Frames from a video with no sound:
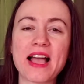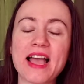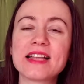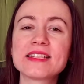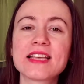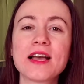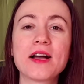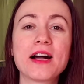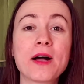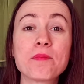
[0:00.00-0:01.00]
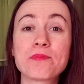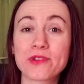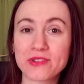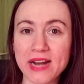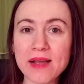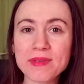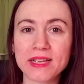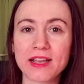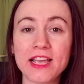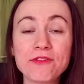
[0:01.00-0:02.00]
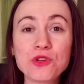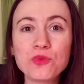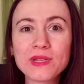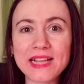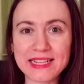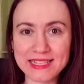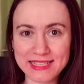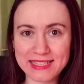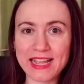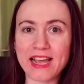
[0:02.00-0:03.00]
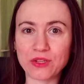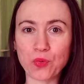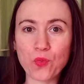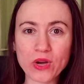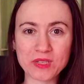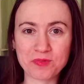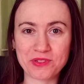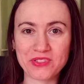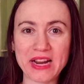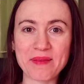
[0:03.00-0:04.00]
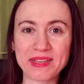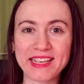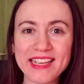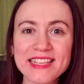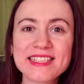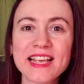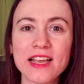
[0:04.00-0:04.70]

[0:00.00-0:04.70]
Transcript: And programming, if you will understand what programming is,